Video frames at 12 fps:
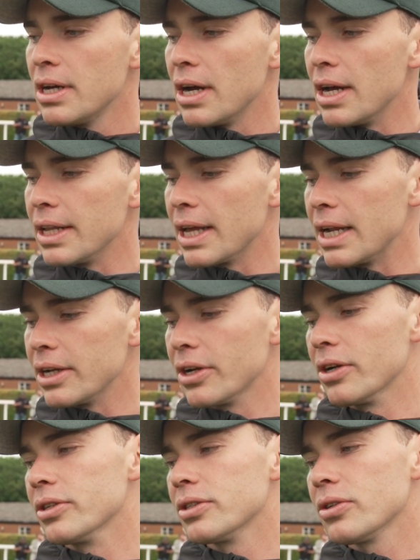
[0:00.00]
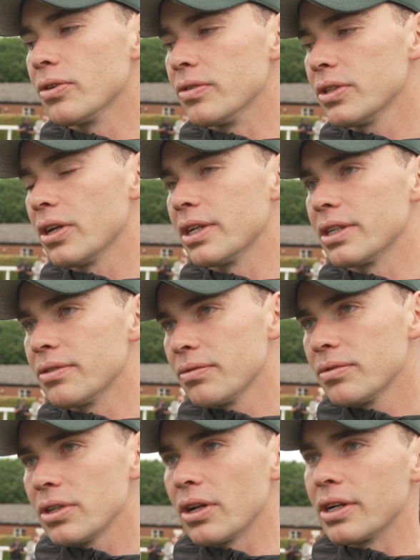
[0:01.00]
And then you're sort of starting
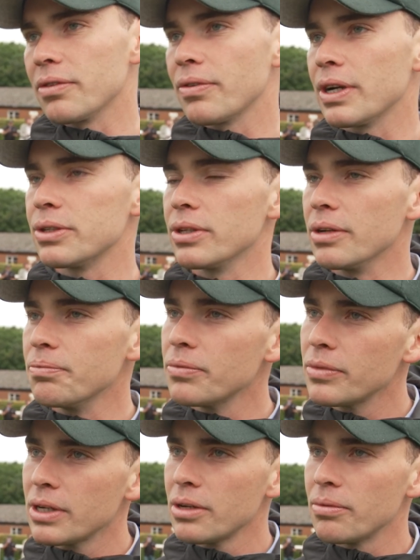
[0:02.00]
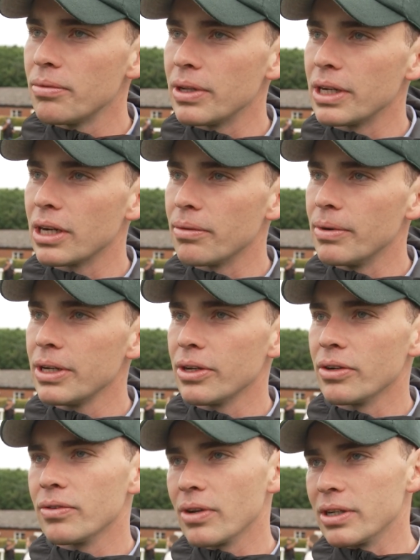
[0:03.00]
fresh with them when they come in.
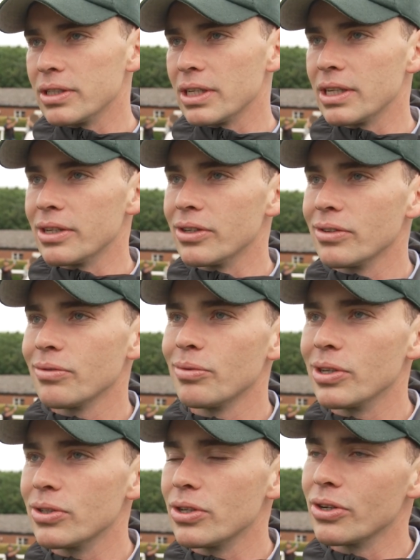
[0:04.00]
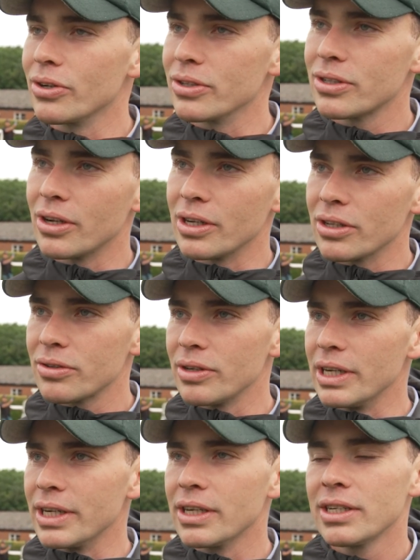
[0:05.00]
Like you say, with your 2-year-olds turning
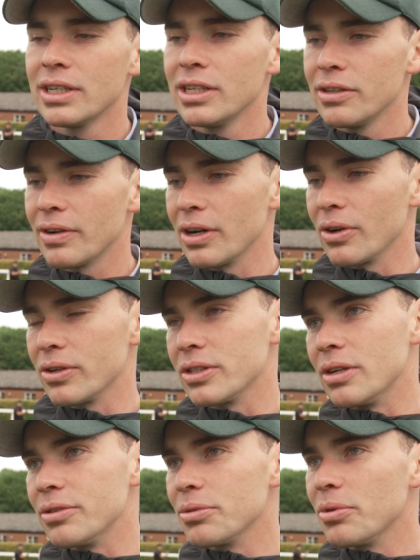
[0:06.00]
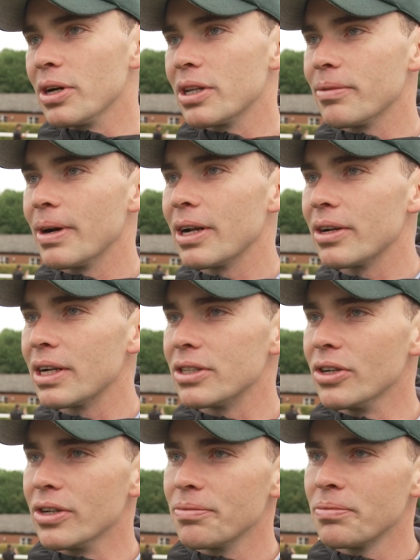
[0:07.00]
3, you've had a lot of time to work them out and get to
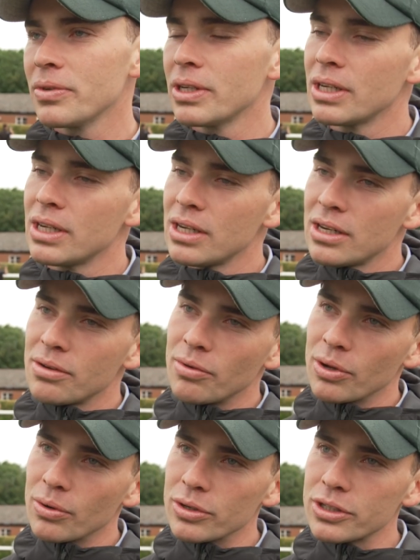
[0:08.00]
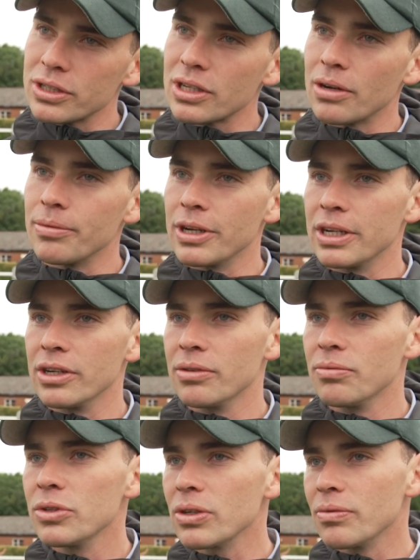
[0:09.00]
know them. With a horse just coming in, you
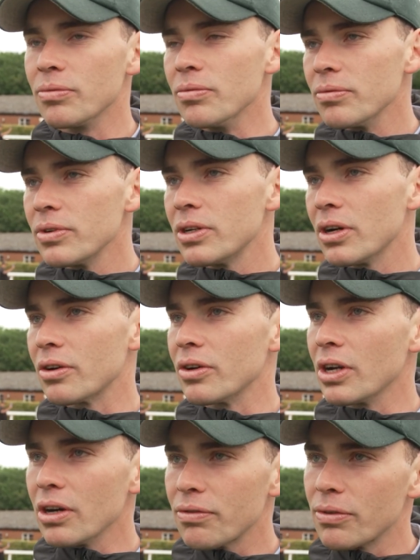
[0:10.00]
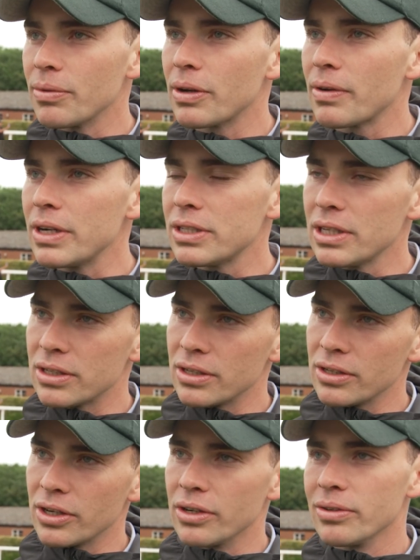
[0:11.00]
can sort of garner enough from their races,
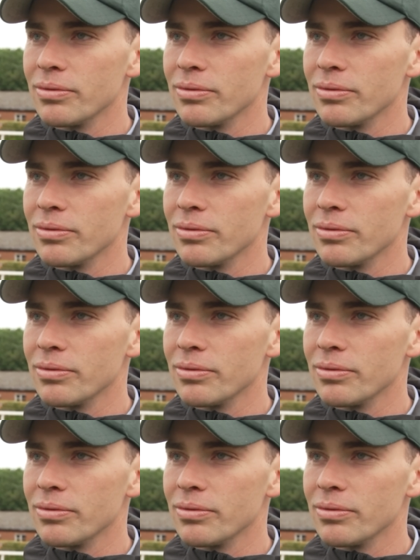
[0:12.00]
and